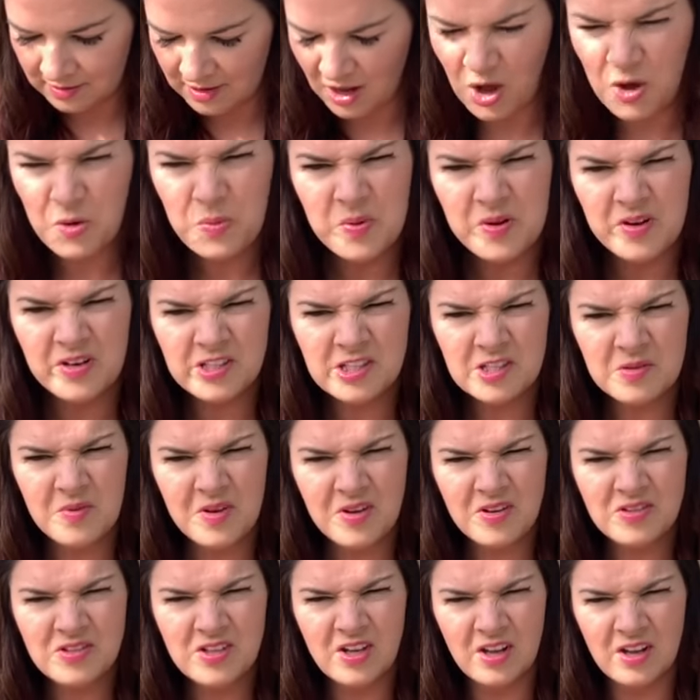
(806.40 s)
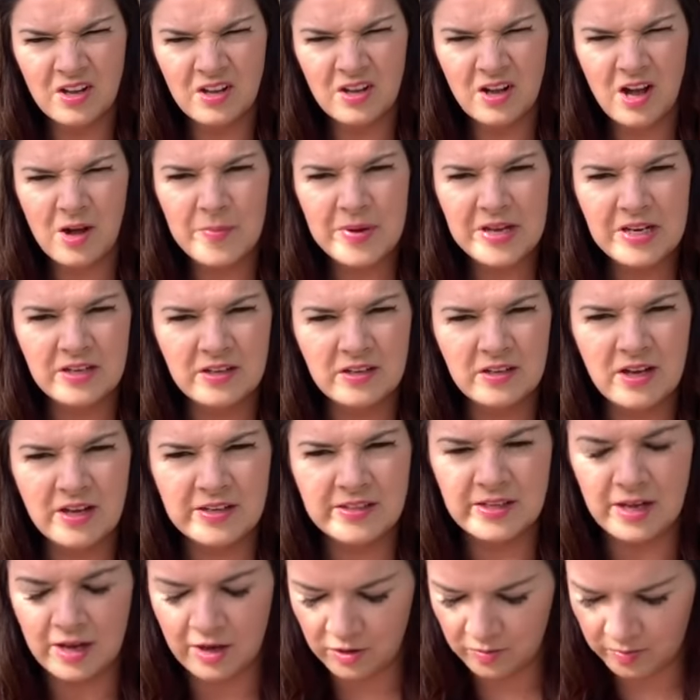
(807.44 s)
Open a samosa? I mean,
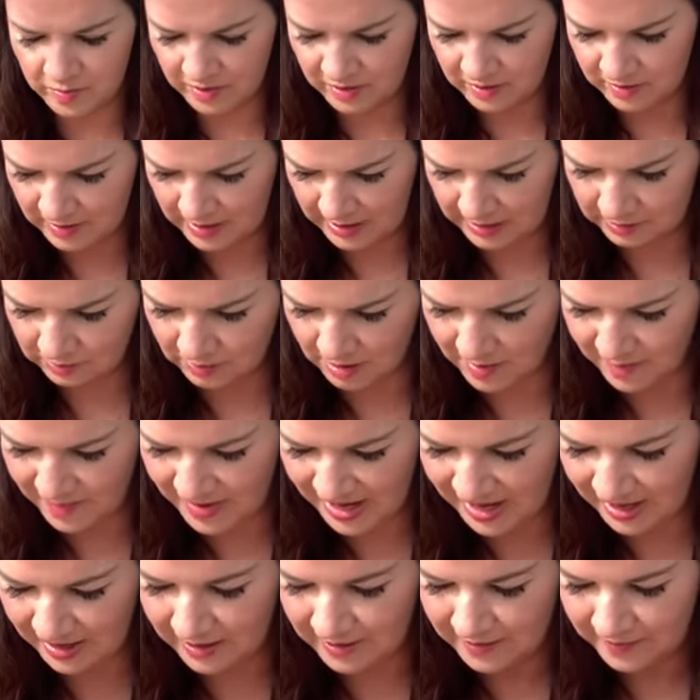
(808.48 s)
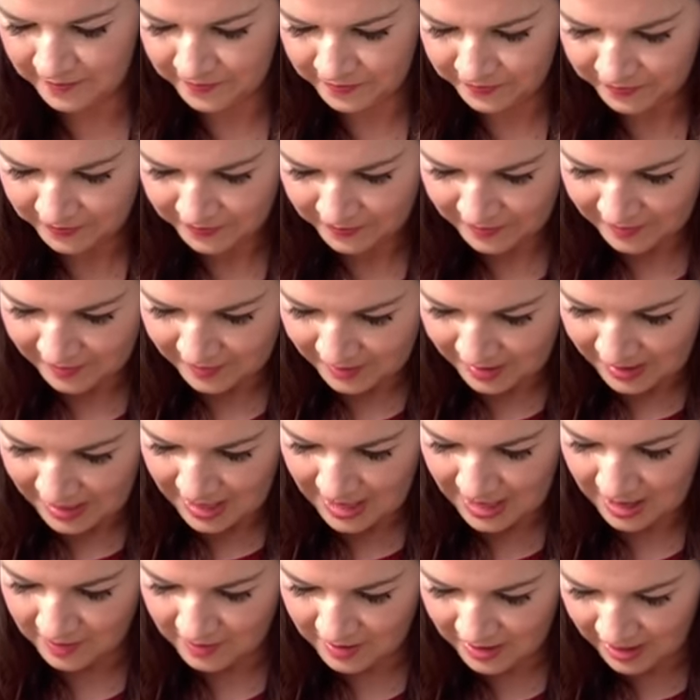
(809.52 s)
cut it open. That's what I mean.
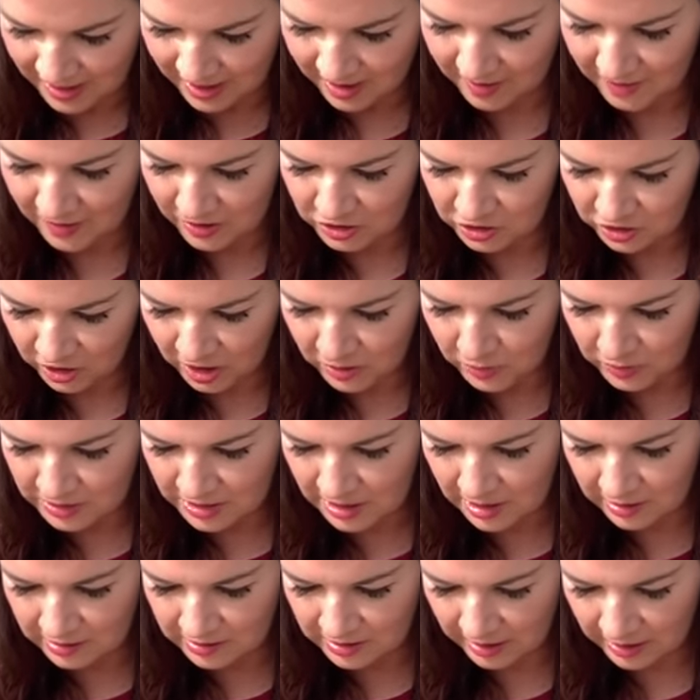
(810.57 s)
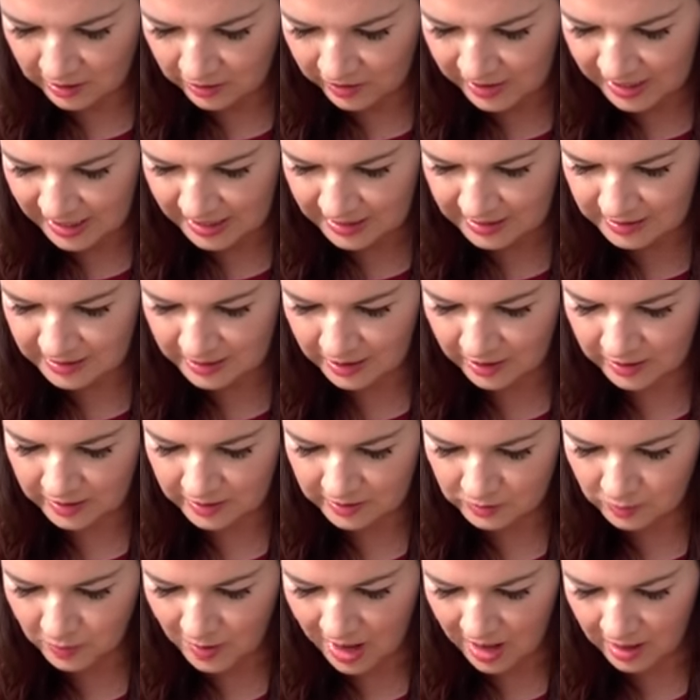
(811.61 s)
Here we go. I'll show you what it looks like on the inside
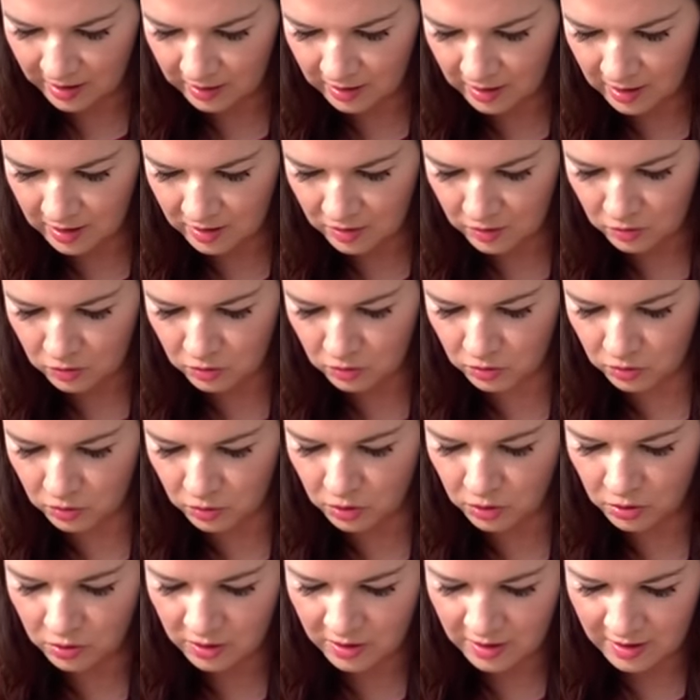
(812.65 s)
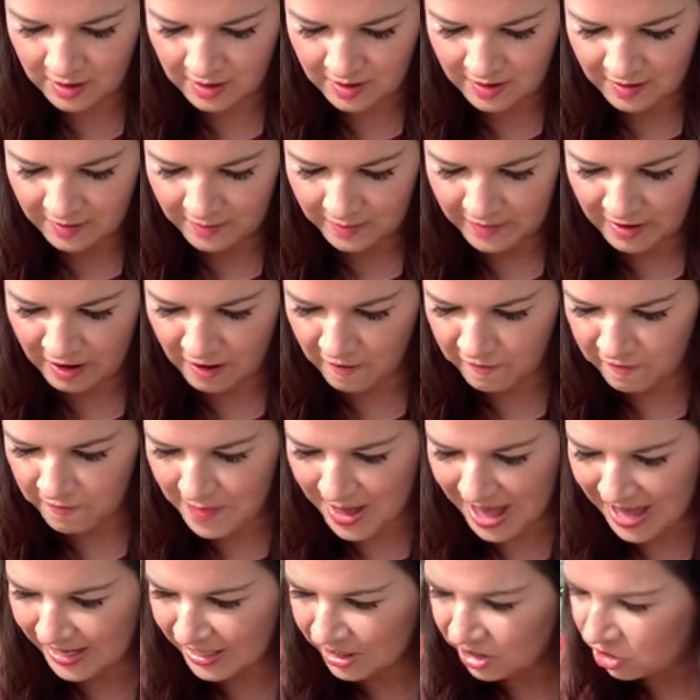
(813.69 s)
as well. Oh, puff
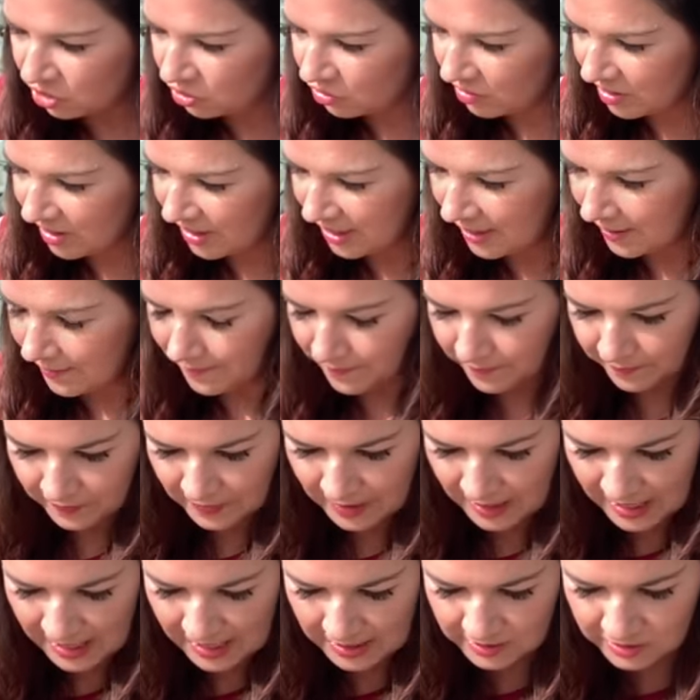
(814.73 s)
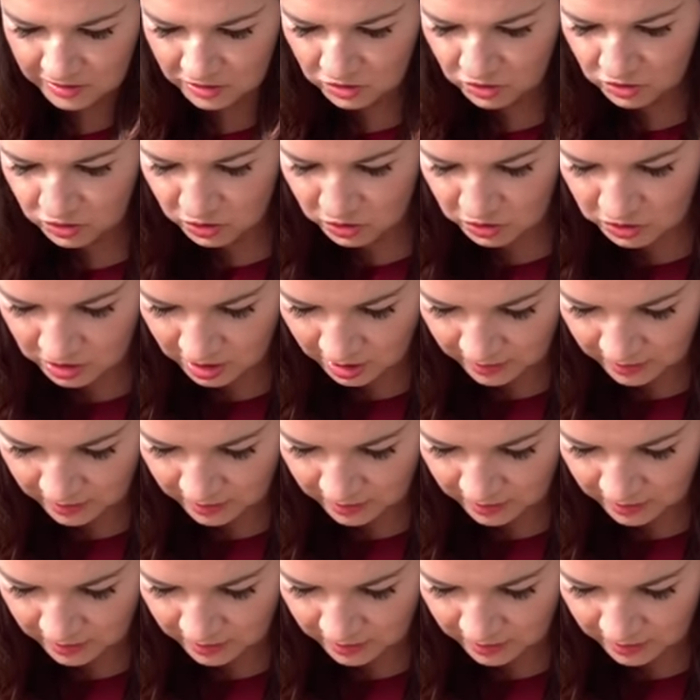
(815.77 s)
pastry is good.